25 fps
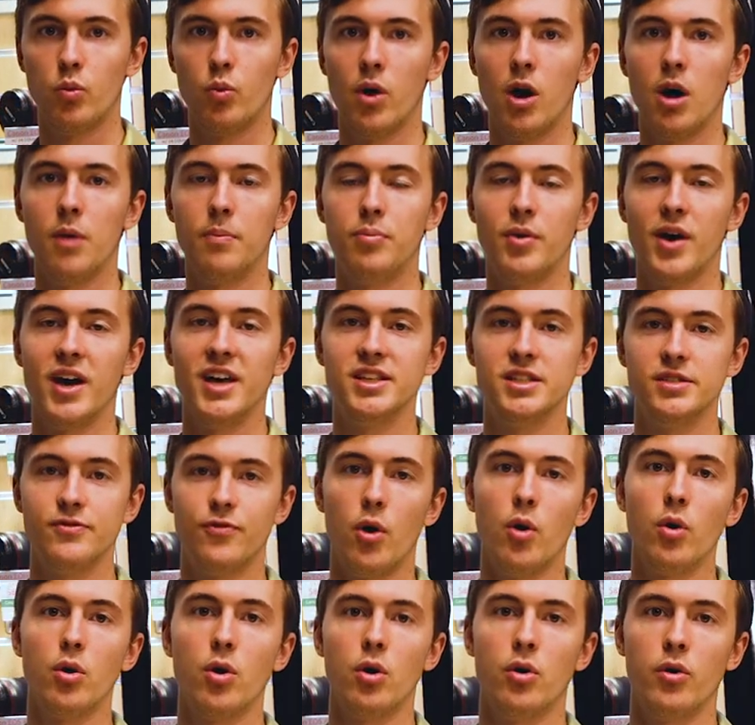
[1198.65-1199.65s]
well-placed
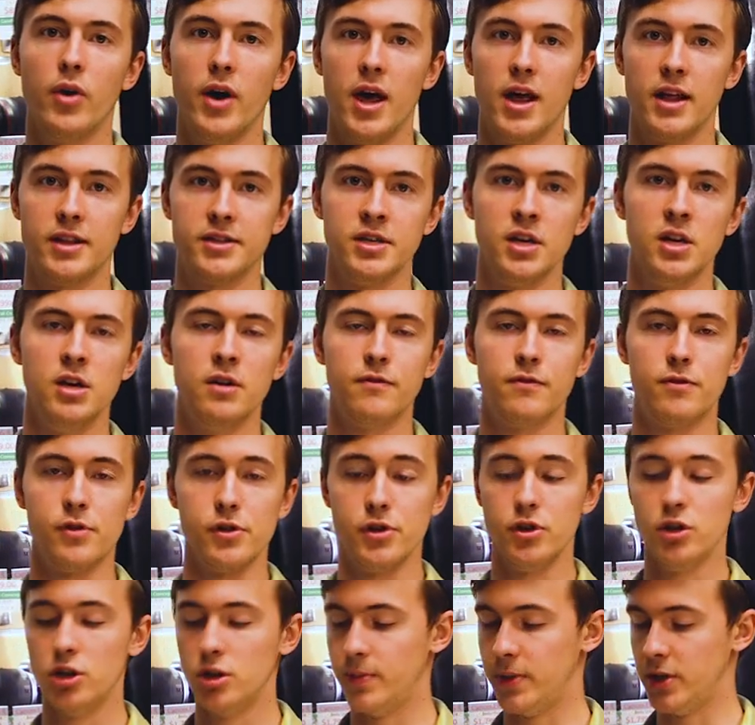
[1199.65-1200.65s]
focal lengths for
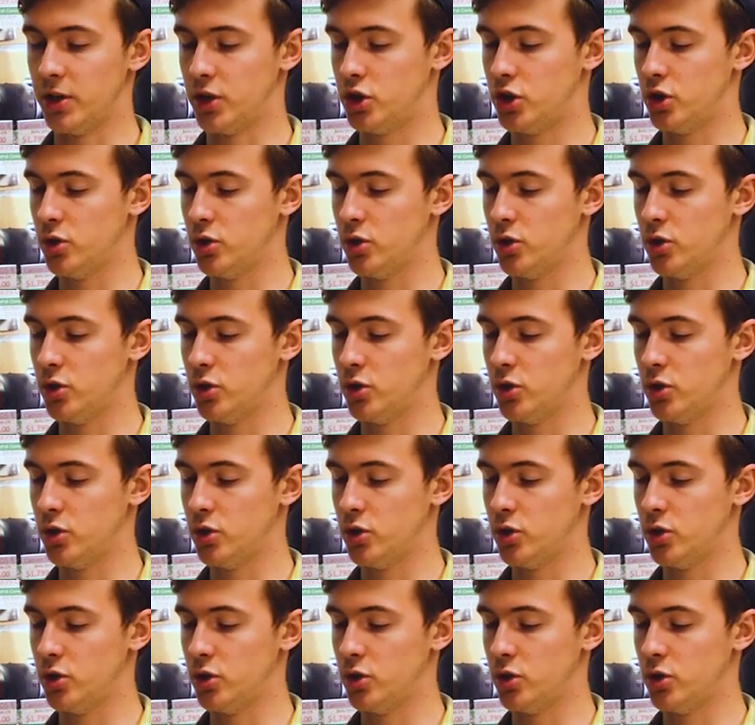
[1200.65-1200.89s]
you to be